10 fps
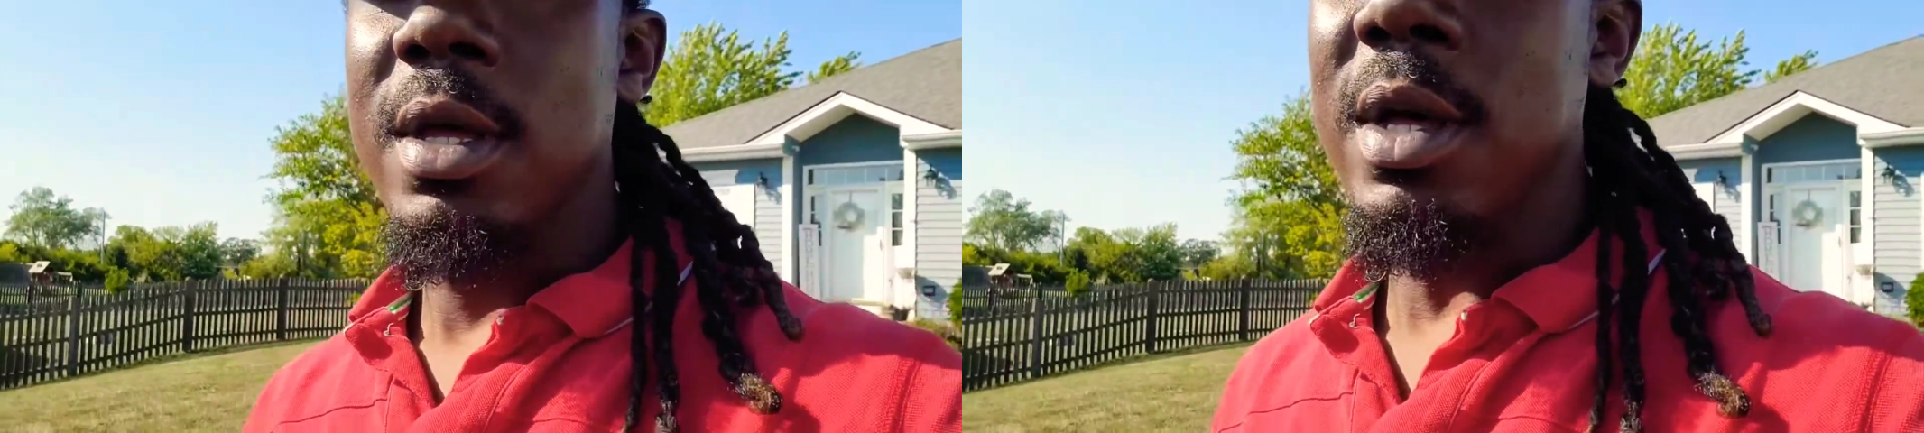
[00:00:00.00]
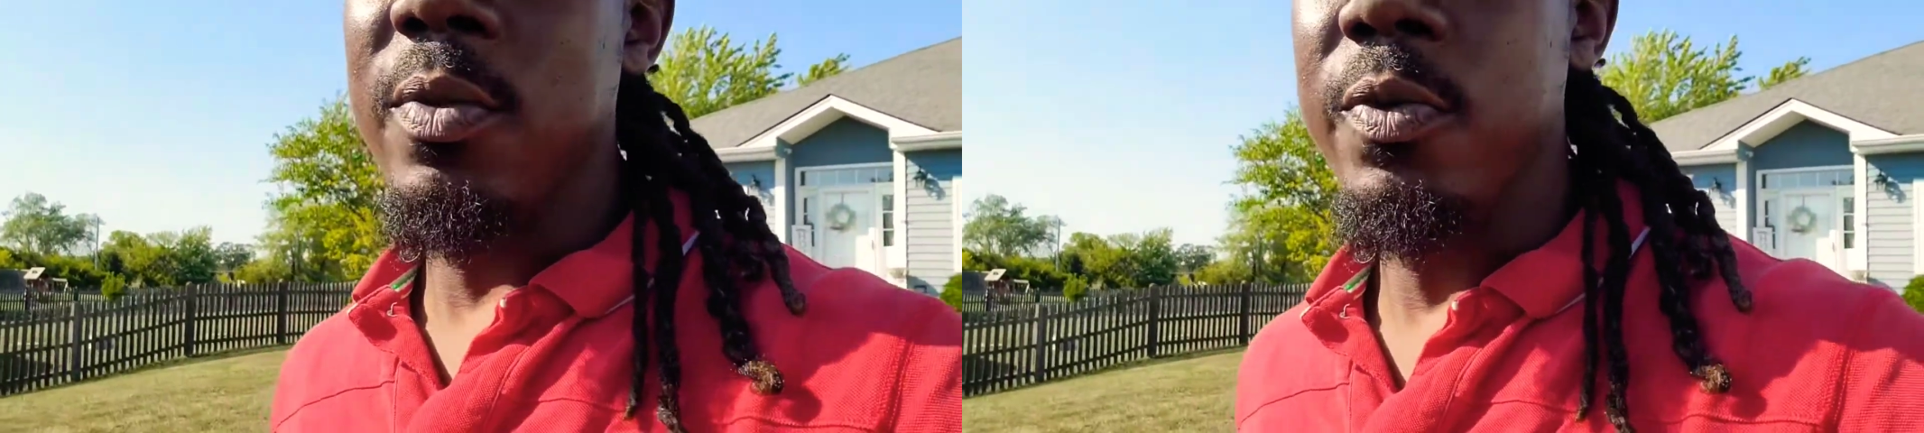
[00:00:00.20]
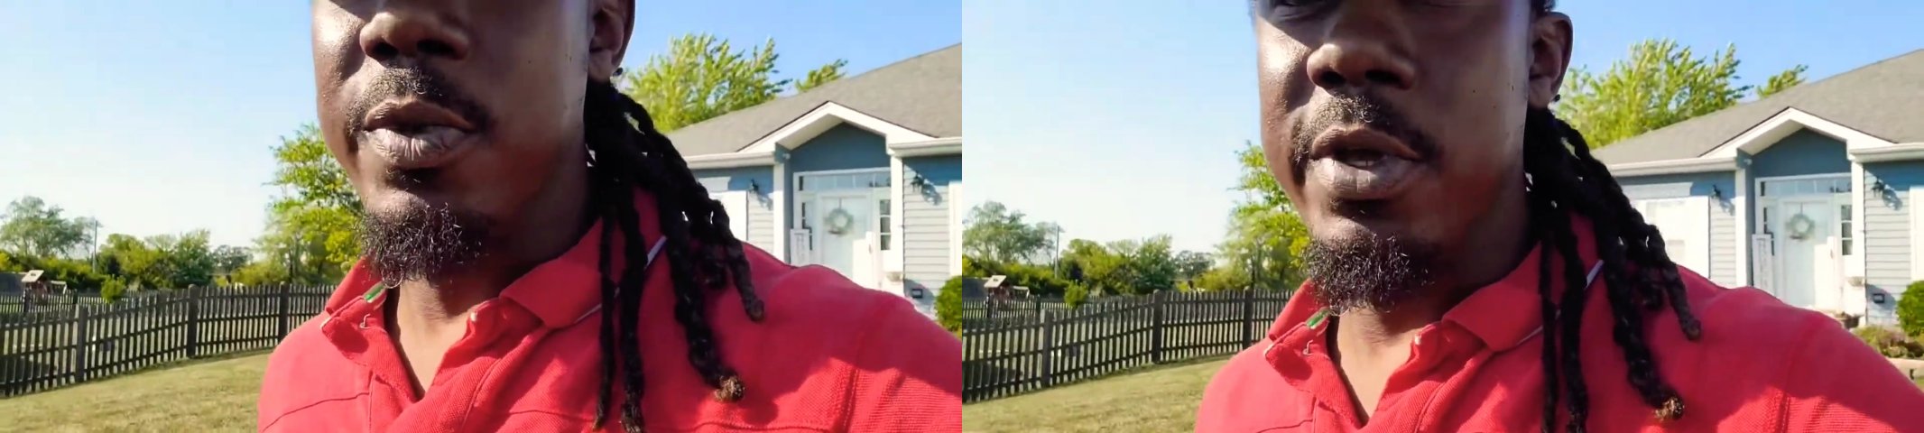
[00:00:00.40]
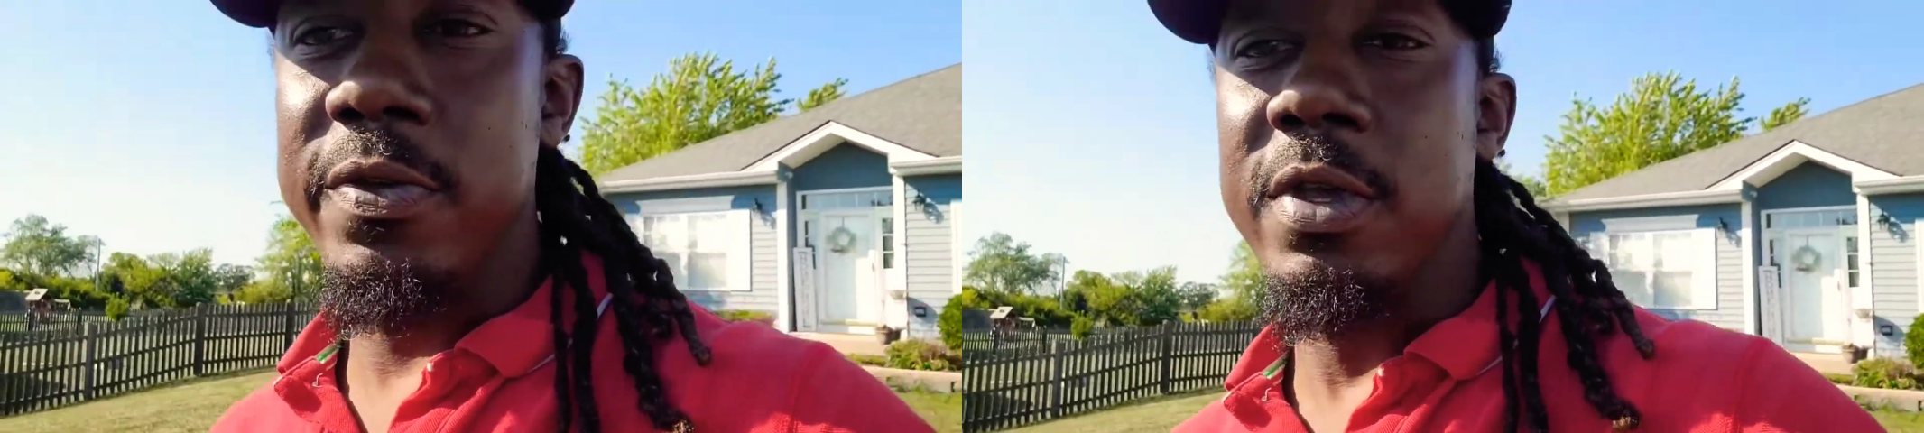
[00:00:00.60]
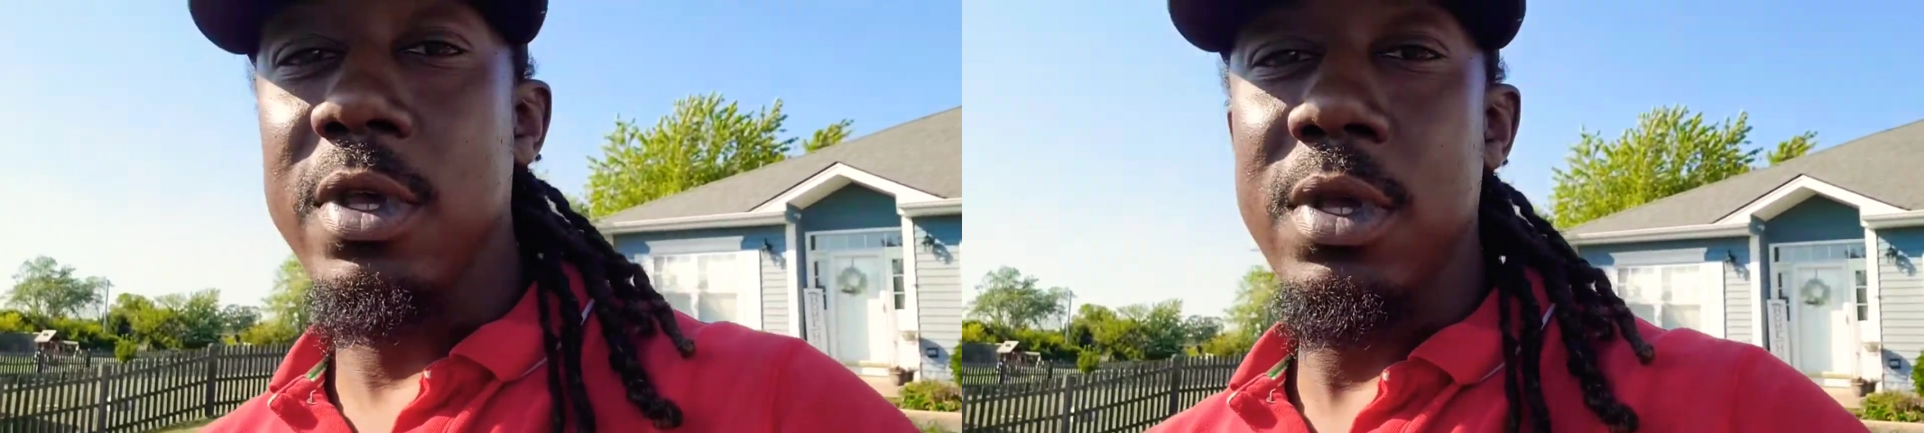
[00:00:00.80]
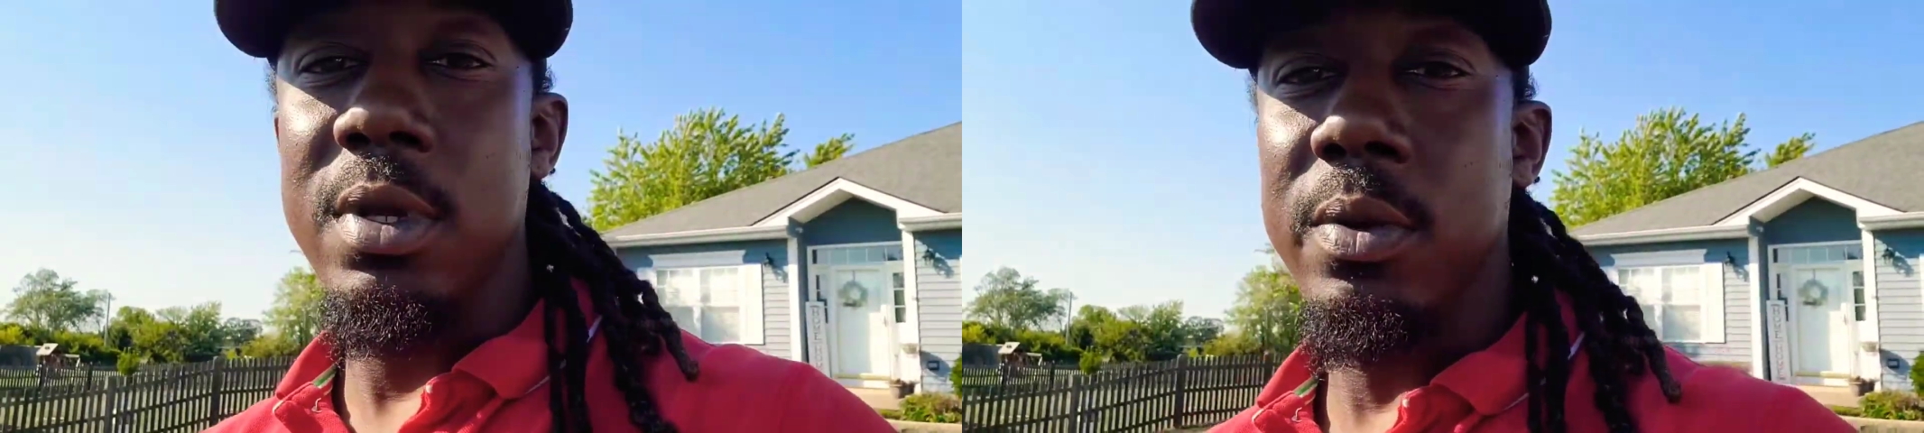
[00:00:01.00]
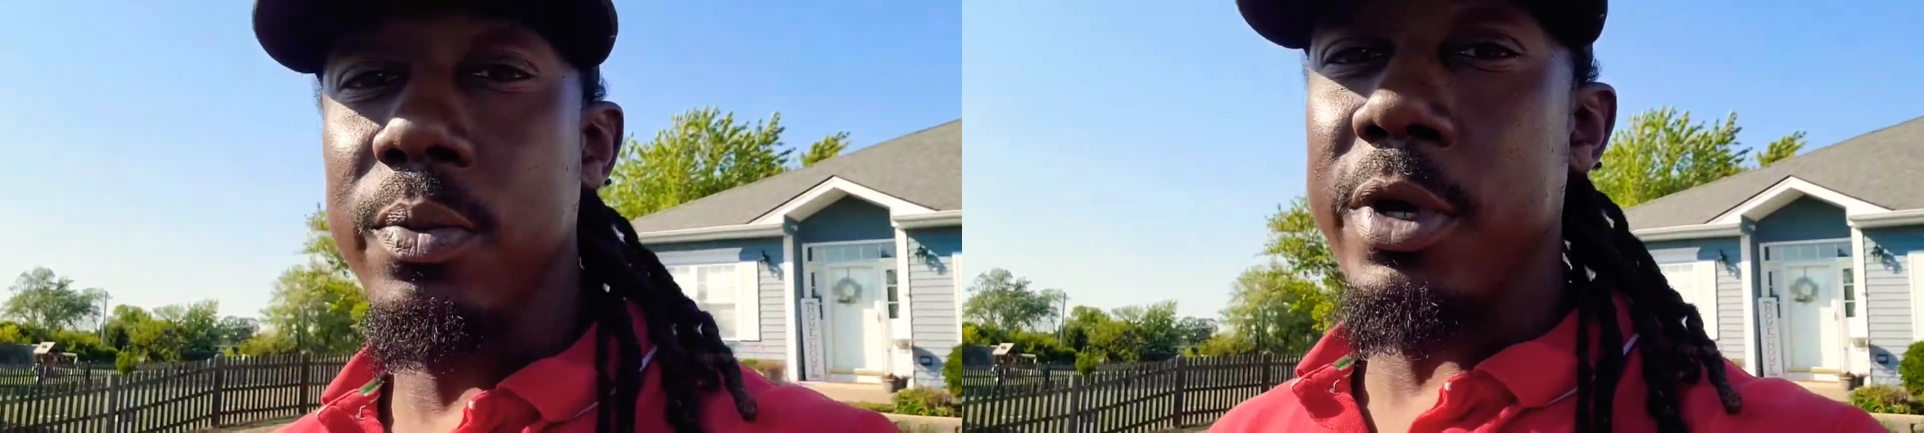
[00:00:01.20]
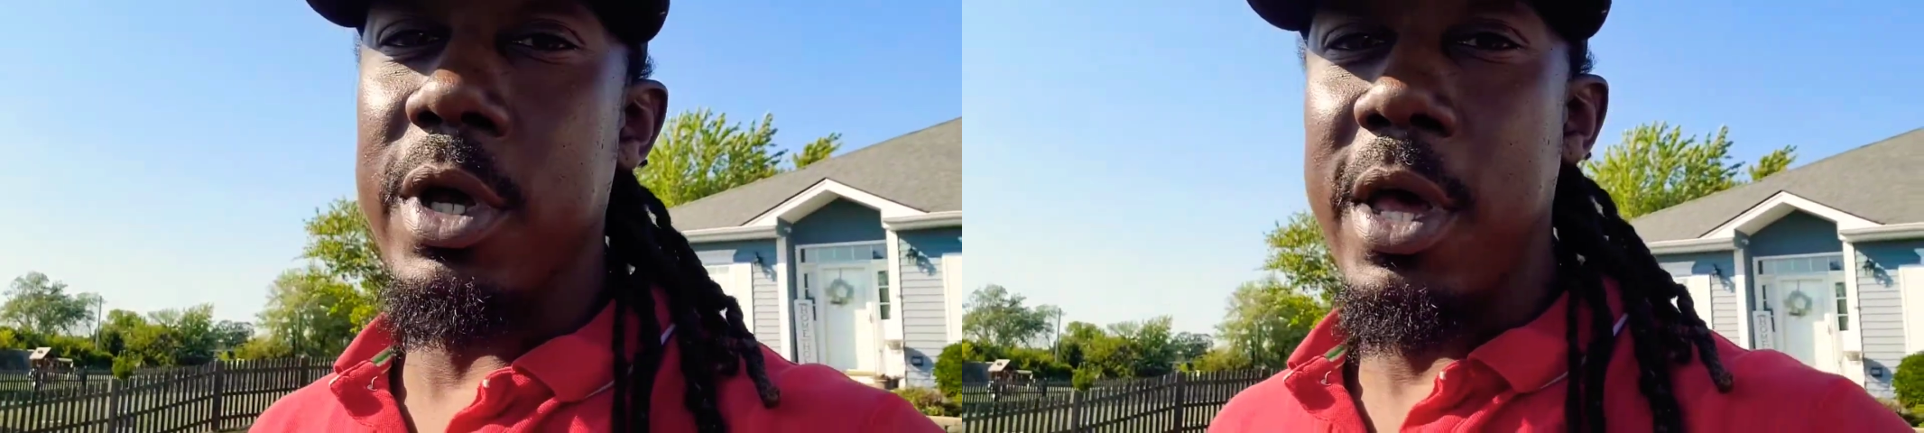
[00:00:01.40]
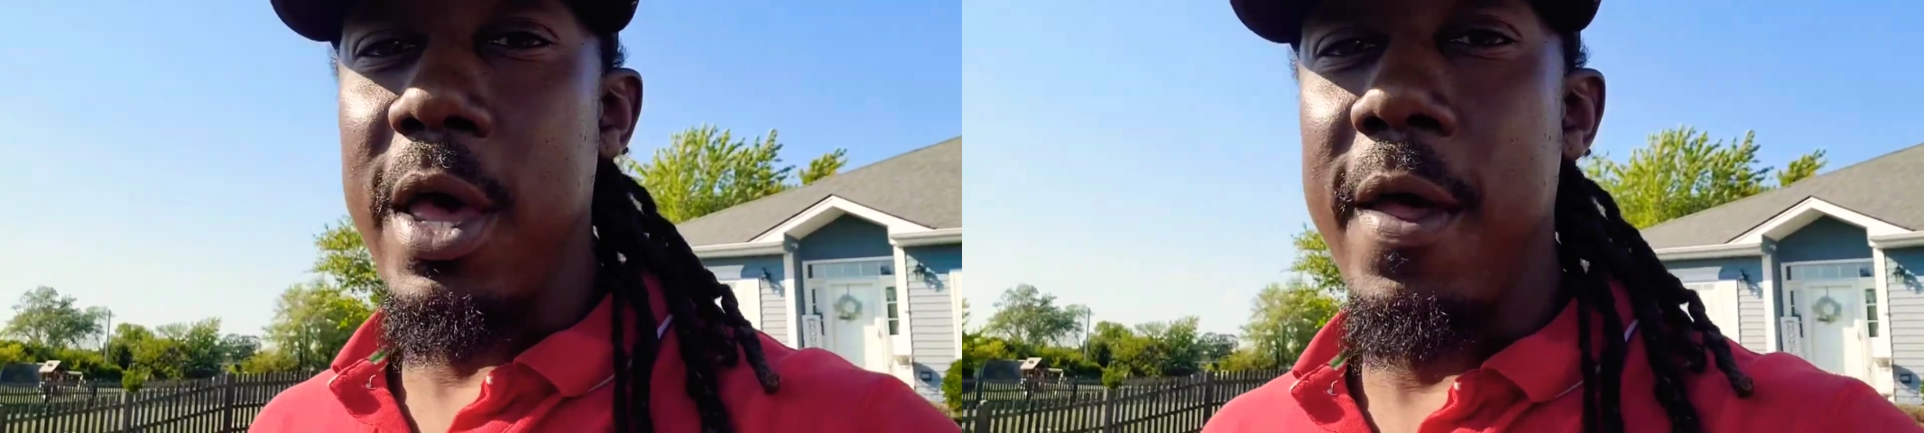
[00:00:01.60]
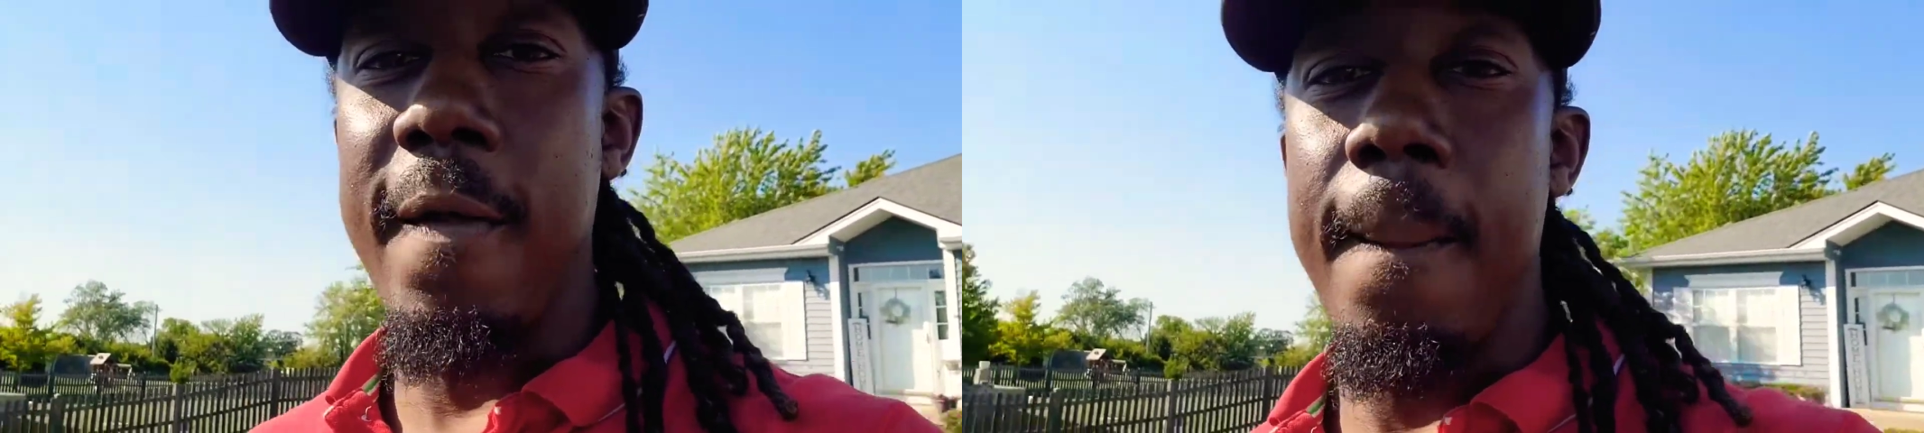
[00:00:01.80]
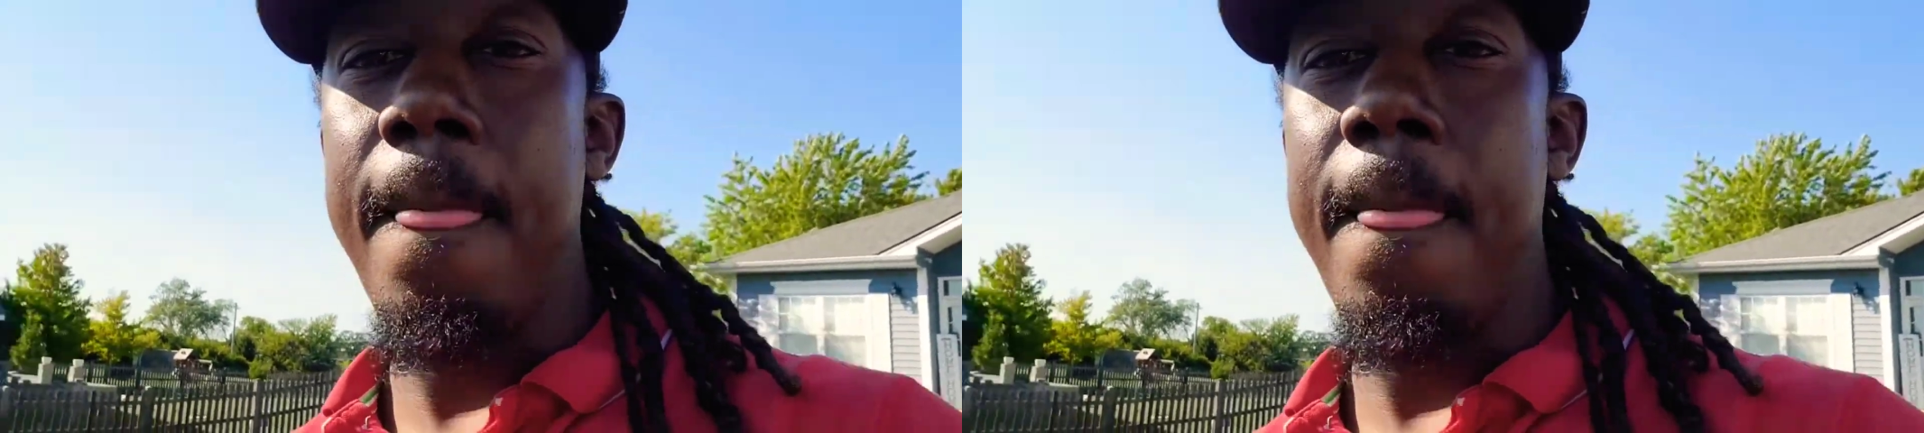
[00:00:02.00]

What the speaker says: I'ma miss it. But hey,